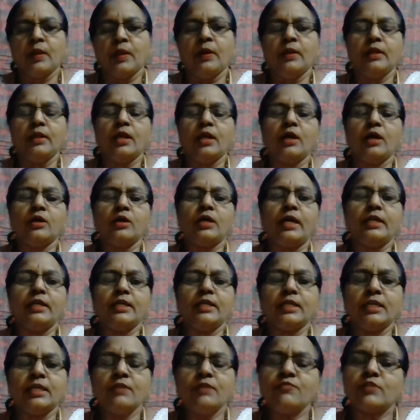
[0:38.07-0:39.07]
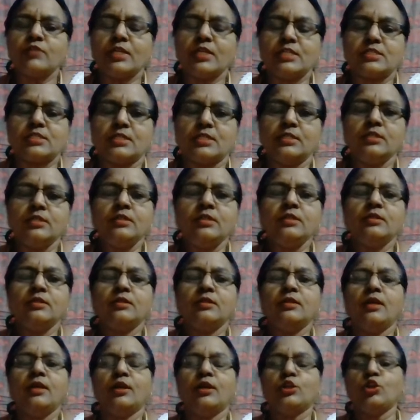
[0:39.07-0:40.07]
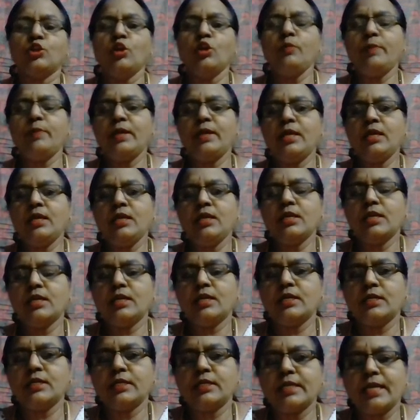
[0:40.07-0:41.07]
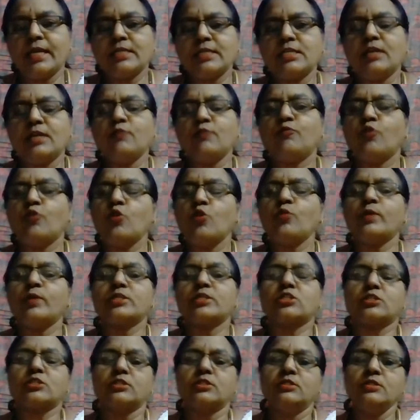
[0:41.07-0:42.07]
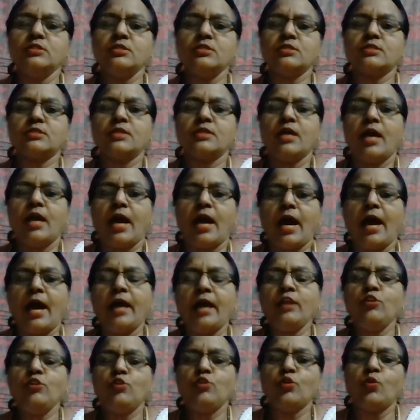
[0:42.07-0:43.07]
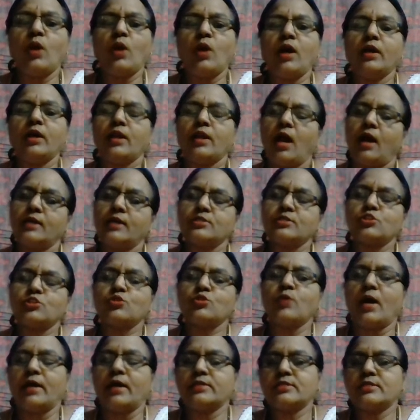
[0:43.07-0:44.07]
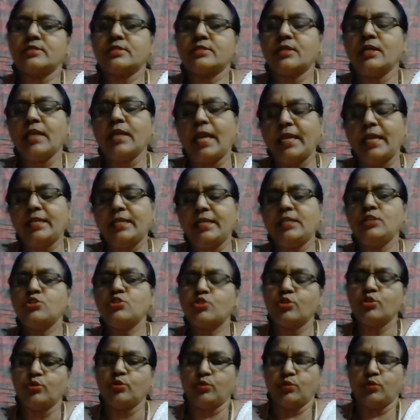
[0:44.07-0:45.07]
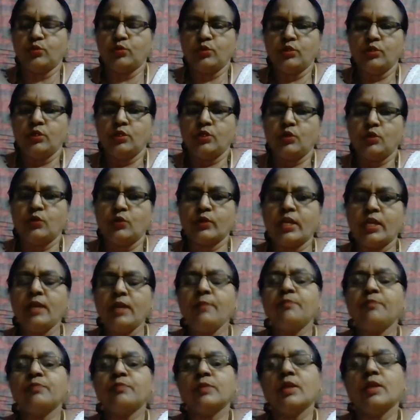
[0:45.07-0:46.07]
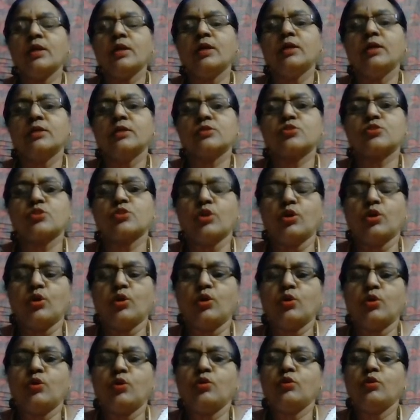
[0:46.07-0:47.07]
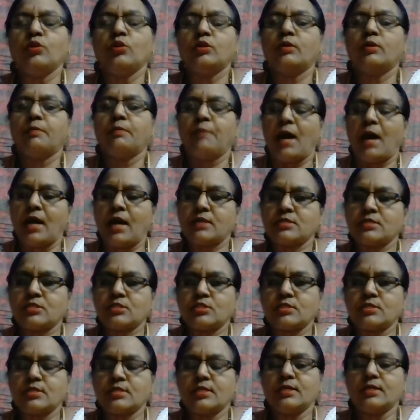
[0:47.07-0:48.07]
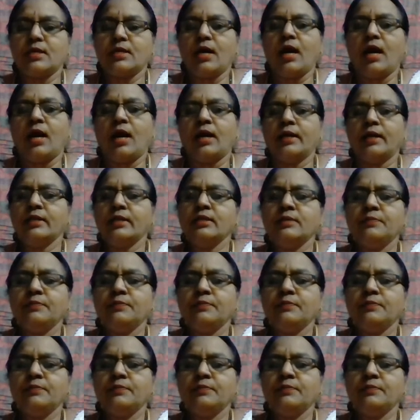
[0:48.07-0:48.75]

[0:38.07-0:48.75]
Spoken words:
Now, under give reason, you'll be getting 4 questions and you are asked to answer any 2, okay. So marks are,